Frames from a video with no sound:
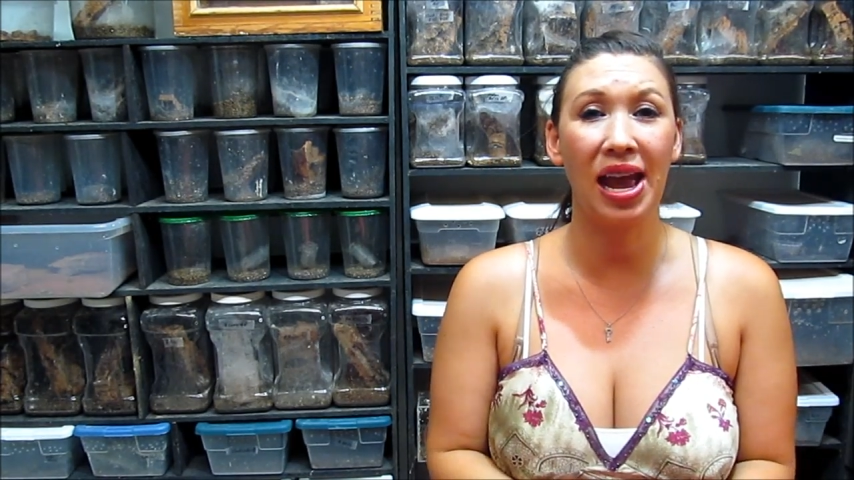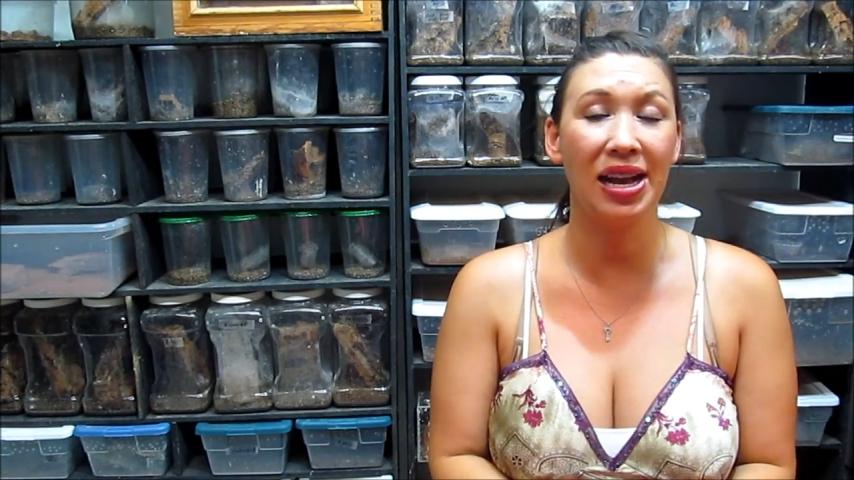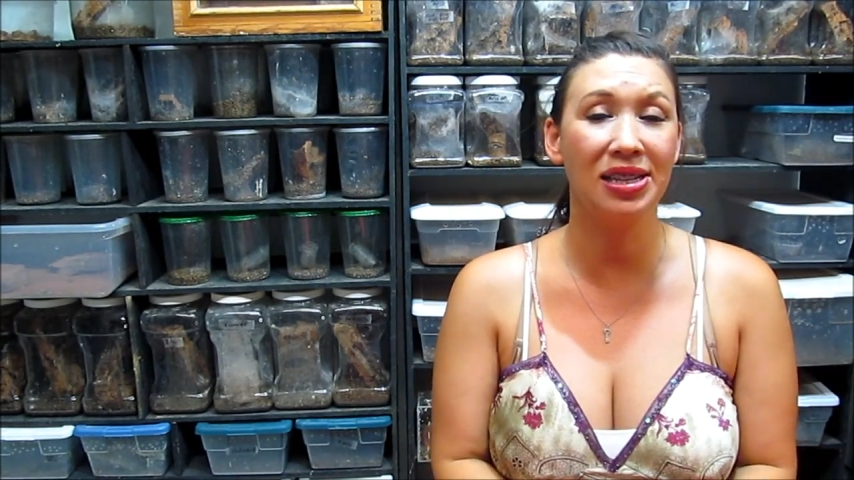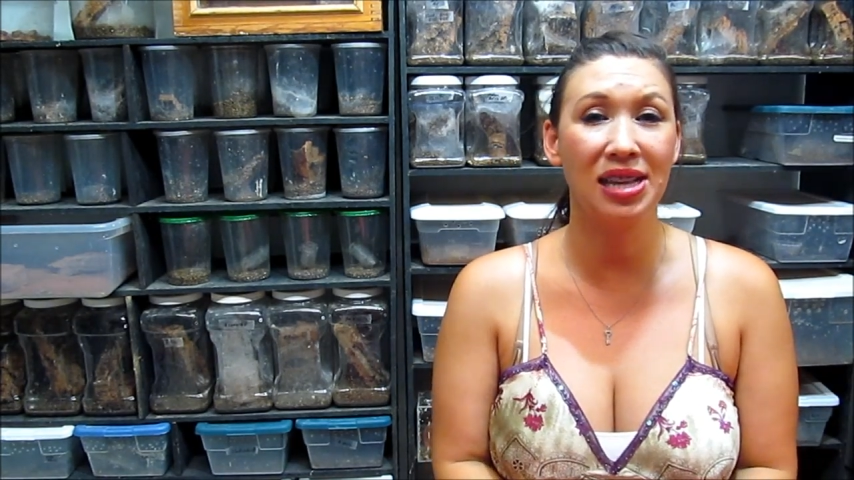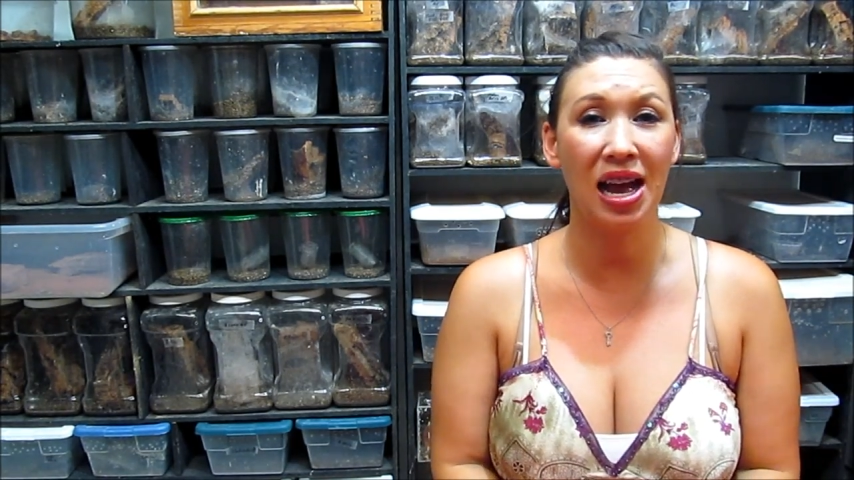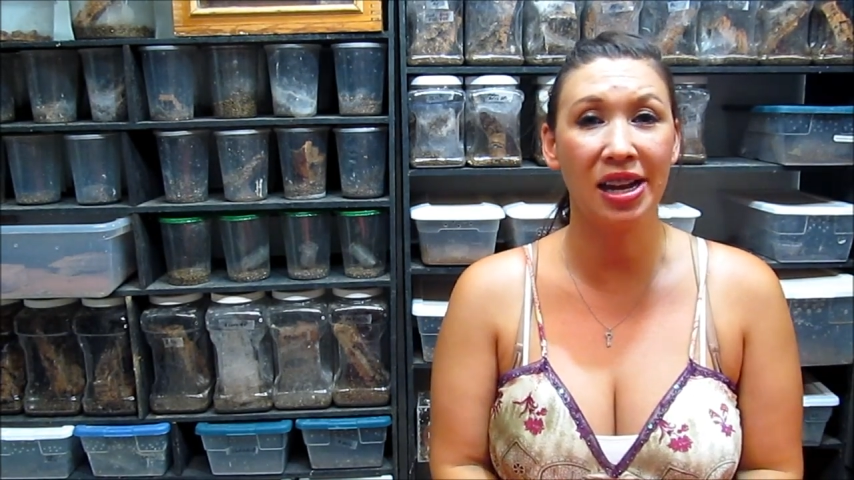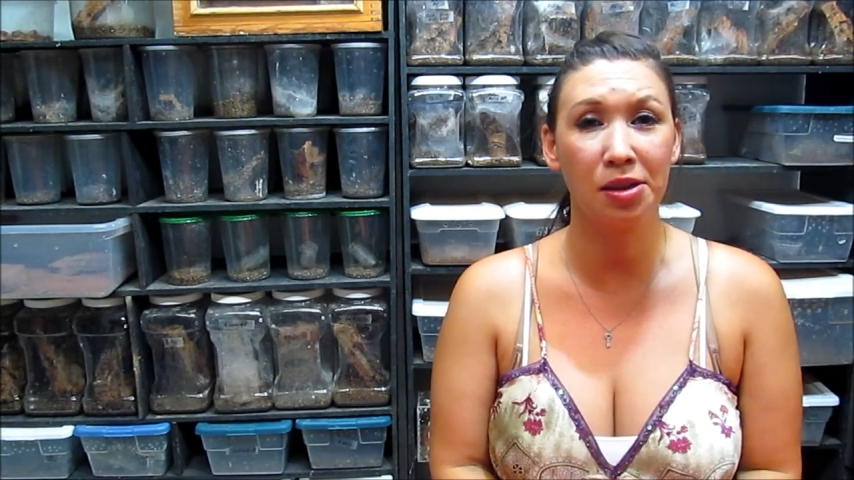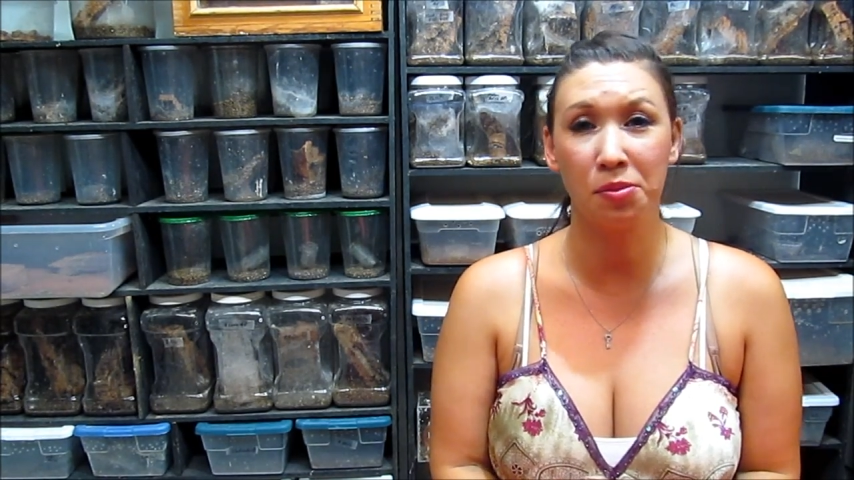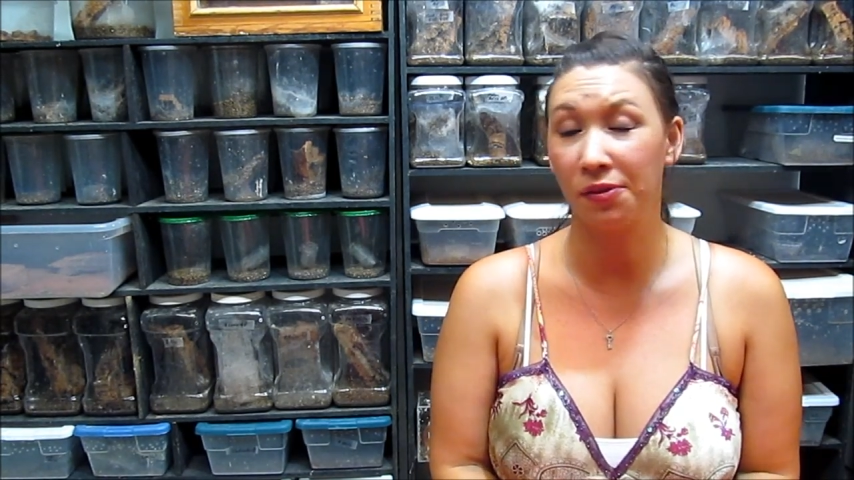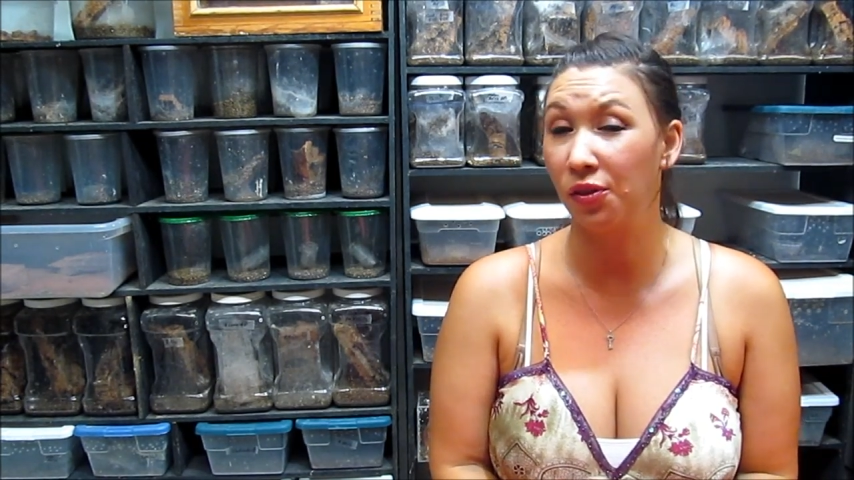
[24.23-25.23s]
egg
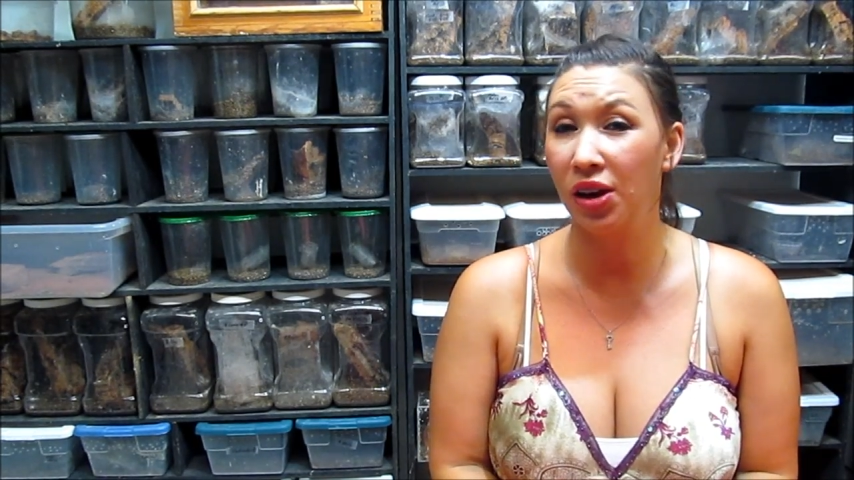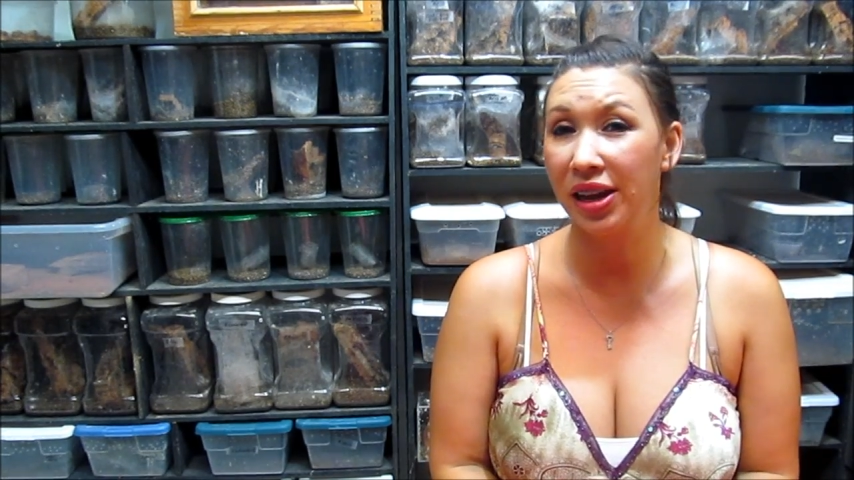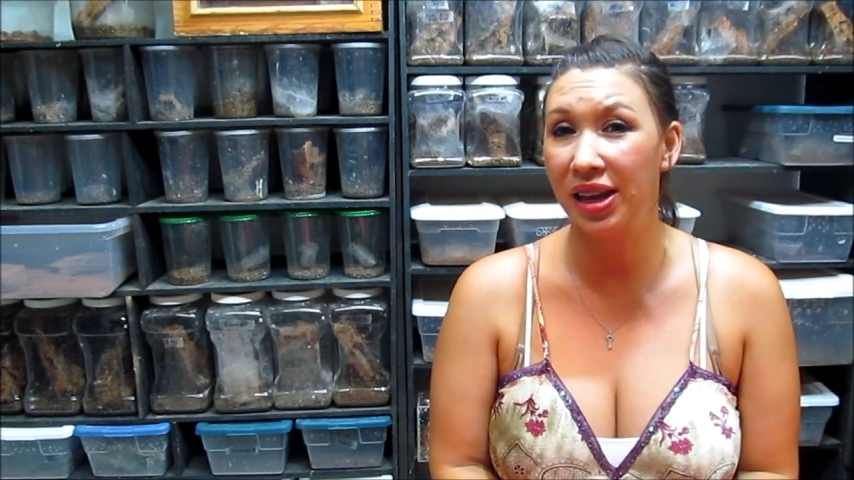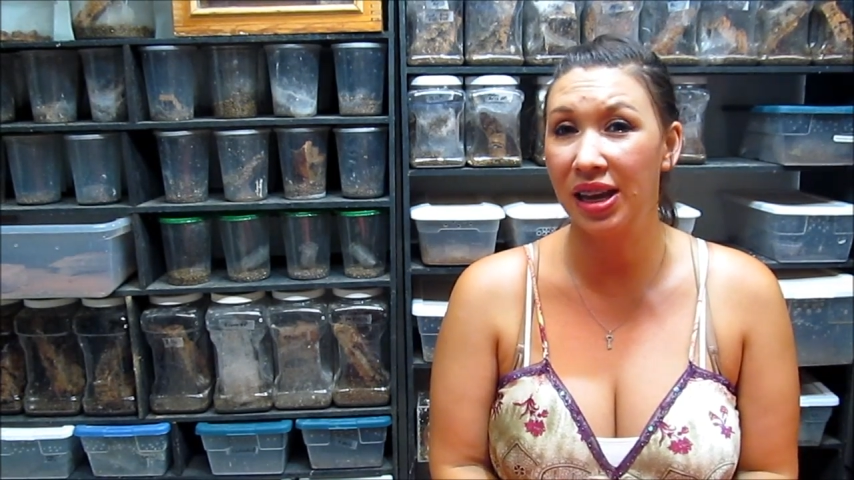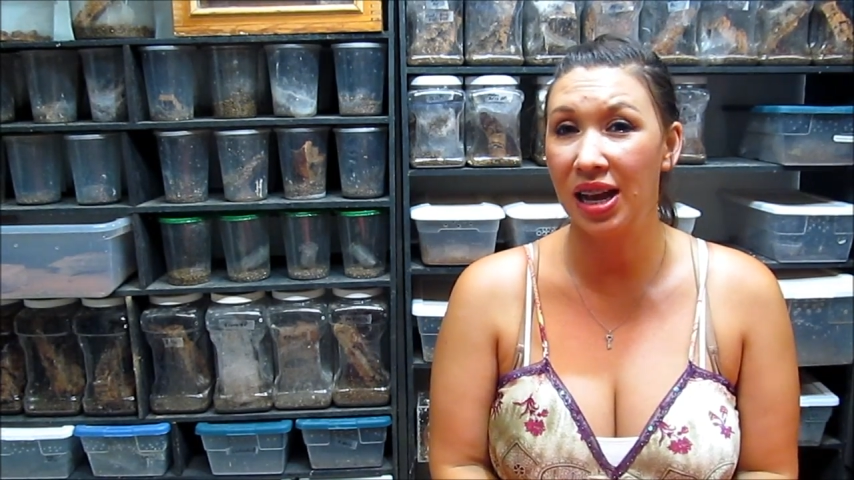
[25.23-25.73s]
sac and before I could